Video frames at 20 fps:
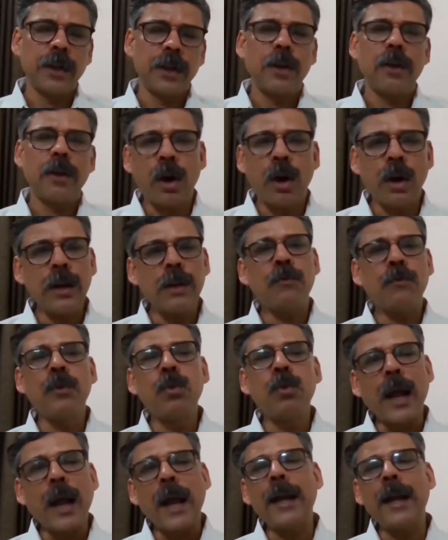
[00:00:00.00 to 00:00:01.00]
Or if you
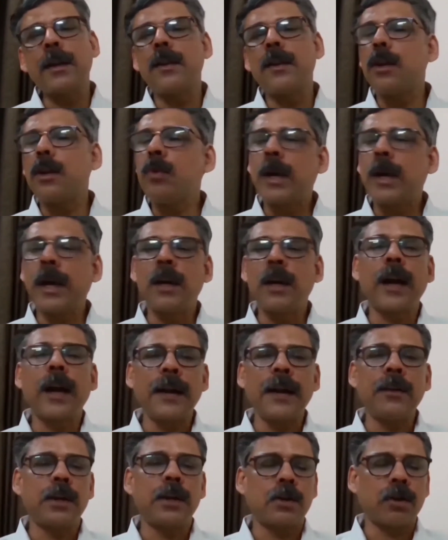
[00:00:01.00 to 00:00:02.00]
can
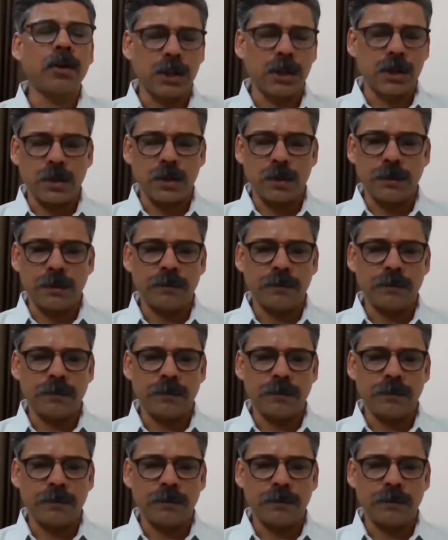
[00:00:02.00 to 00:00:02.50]
write it also.